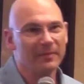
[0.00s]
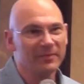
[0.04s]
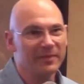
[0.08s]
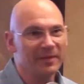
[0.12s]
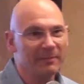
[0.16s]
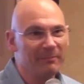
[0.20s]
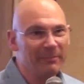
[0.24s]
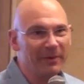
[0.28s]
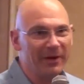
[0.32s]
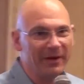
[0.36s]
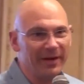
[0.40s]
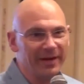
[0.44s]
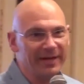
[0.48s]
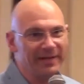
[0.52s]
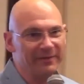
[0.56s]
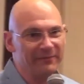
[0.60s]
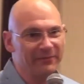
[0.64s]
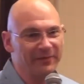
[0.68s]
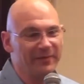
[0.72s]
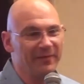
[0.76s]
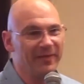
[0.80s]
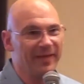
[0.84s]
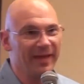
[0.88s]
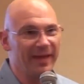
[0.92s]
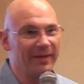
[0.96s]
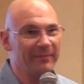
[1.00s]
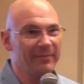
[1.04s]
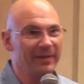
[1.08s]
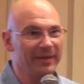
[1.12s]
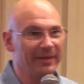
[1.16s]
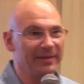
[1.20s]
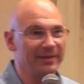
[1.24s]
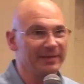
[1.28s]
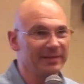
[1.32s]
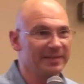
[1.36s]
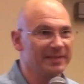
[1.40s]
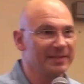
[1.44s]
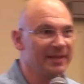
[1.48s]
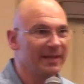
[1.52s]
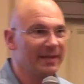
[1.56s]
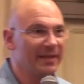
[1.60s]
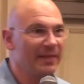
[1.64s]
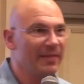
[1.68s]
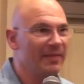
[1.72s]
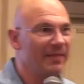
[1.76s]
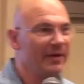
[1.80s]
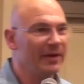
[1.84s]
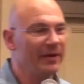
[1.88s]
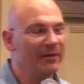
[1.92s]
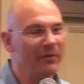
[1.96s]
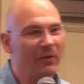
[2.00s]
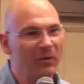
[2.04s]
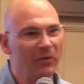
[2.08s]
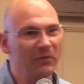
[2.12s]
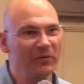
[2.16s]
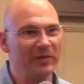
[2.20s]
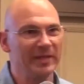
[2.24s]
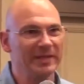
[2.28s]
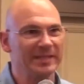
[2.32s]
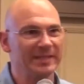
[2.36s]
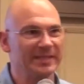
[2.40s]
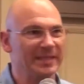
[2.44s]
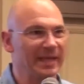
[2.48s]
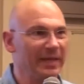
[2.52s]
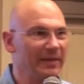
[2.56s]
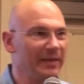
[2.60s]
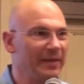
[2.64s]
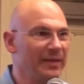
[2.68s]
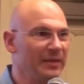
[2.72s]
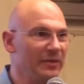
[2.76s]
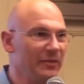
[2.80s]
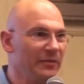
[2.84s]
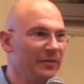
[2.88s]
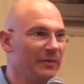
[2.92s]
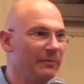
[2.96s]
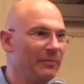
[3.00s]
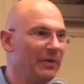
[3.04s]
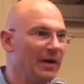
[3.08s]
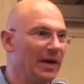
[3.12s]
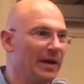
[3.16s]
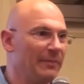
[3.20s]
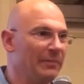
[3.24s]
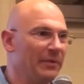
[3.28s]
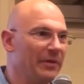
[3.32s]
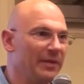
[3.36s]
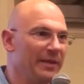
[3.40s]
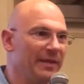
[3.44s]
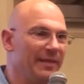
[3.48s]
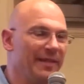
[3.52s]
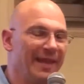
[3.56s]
The bargain for them is they're only selling you the property